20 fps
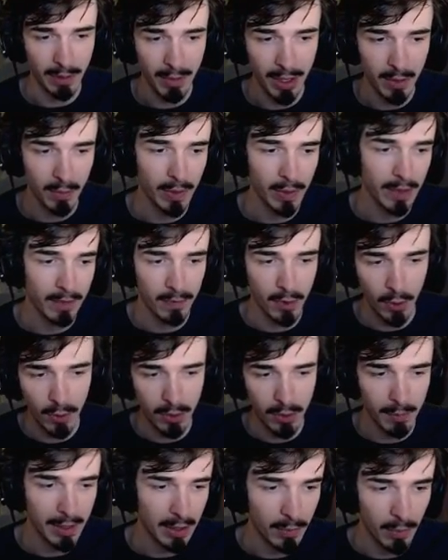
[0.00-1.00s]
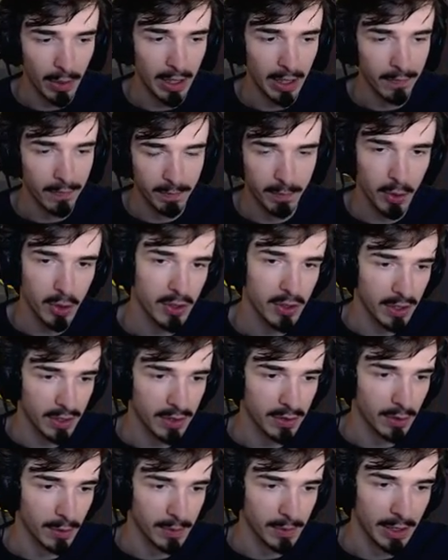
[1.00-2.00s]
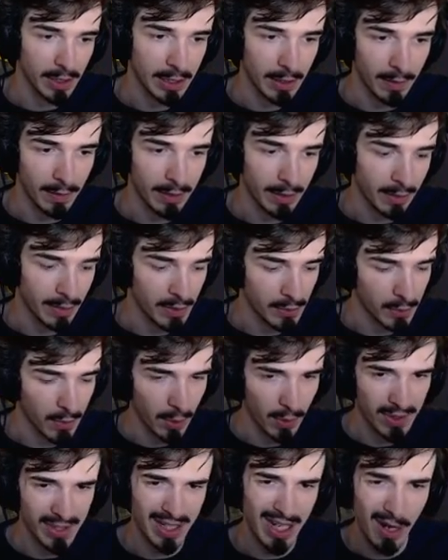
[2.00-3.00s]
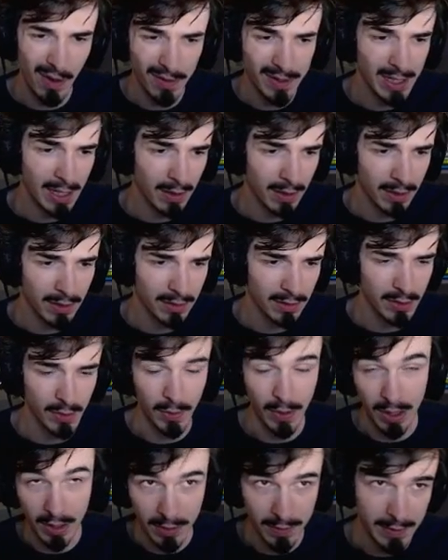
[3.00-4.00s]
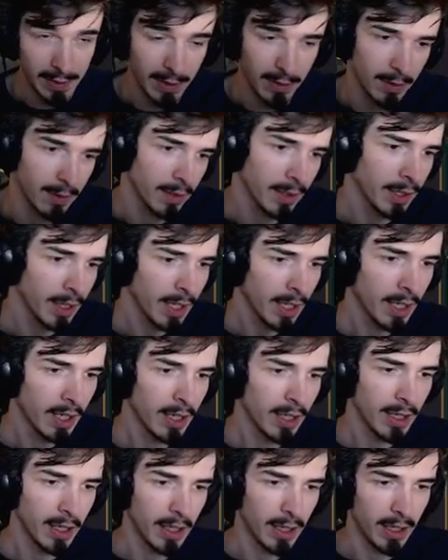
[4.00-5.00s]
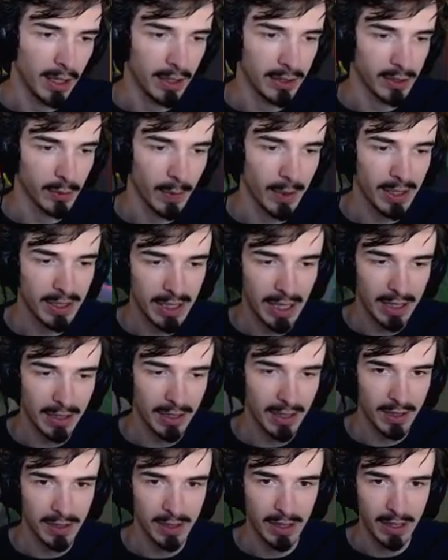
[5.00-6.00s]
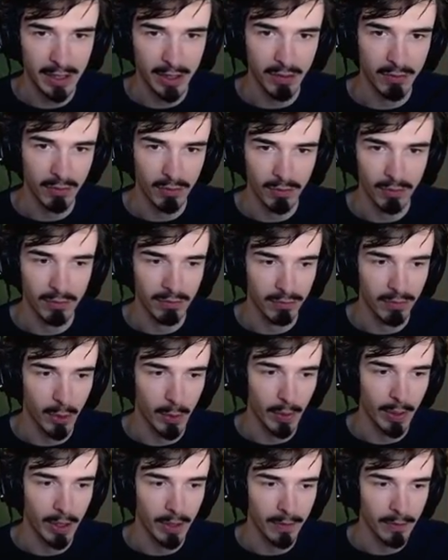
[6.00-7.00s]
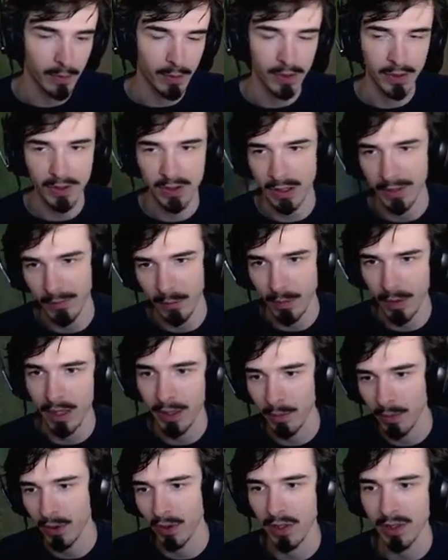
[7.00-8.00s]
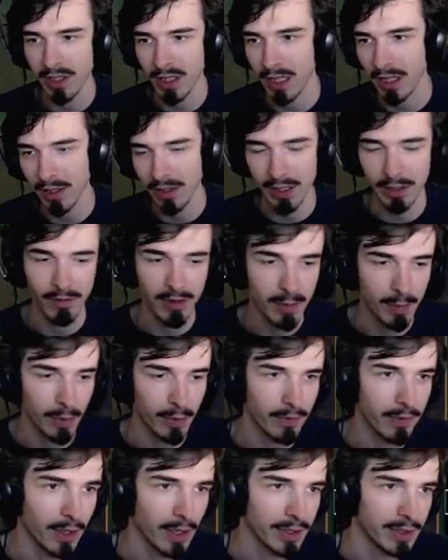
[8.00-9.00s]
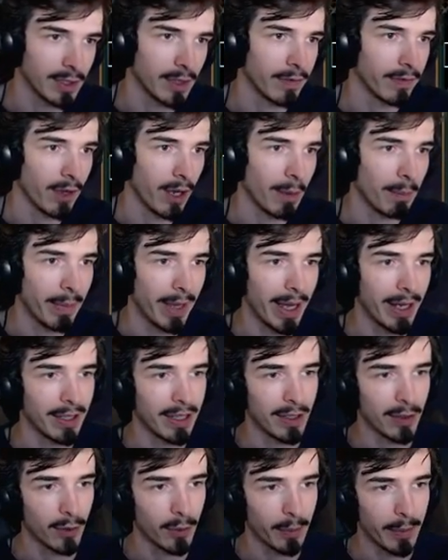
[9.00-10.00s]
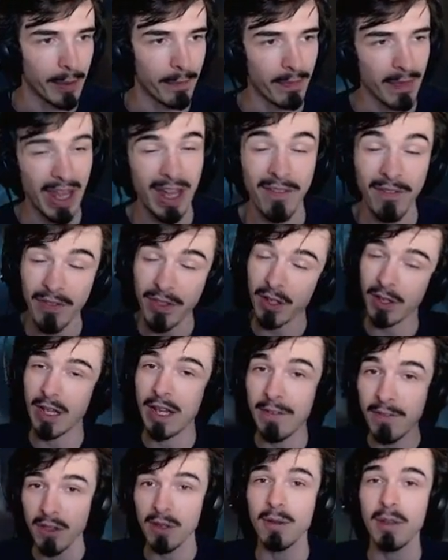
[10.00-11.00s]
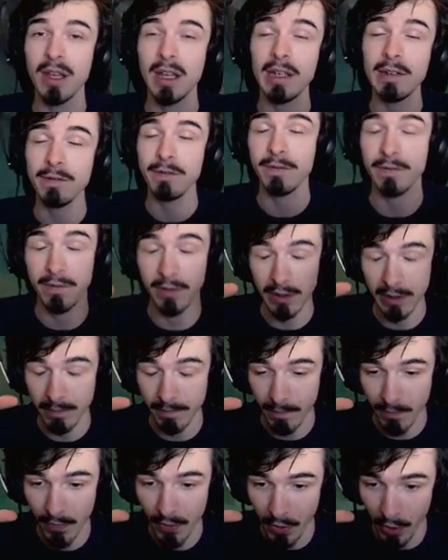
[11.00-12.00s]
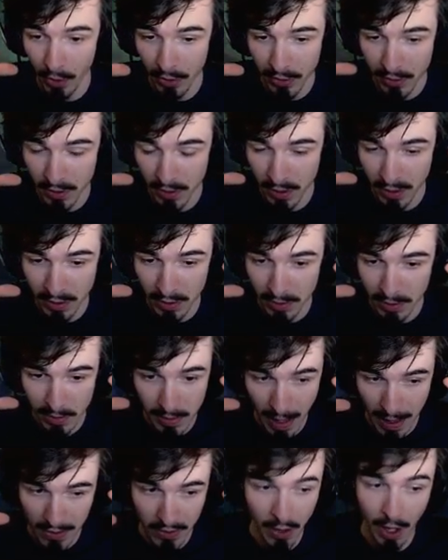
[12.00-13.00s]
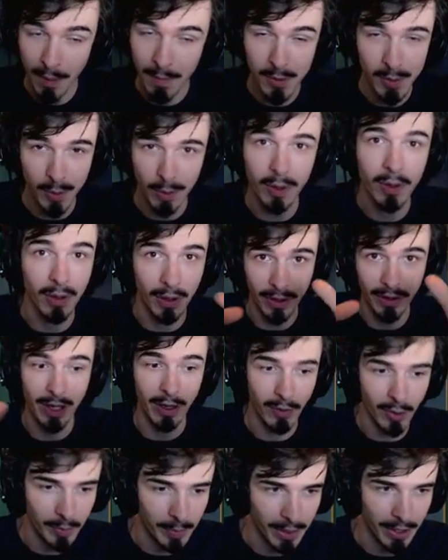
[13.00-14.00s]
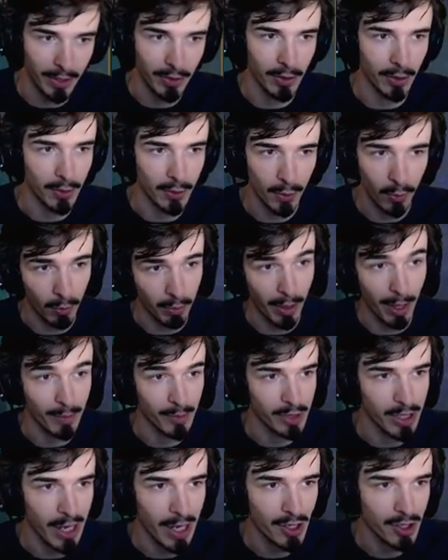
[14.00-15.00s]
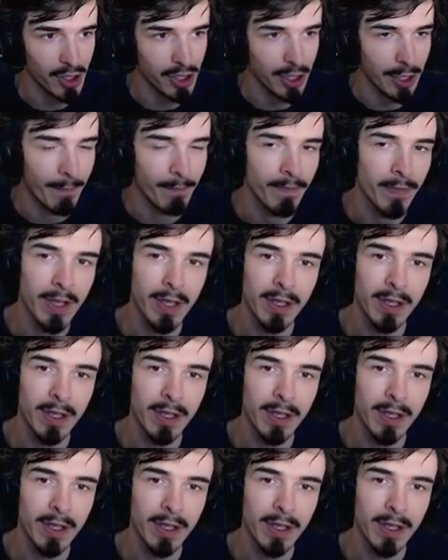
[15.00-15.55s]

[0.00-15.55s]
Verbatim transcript: minion wave, go with the minion wave, push this topside tower down as well. It's an inner tower, so we can take this and then just run away afterwards. Never mind, we're not going to take it because I respawned fast enough. I'm bad, ignore me. If the death timers were longer, that would have been a good call, but I'm chatting shit.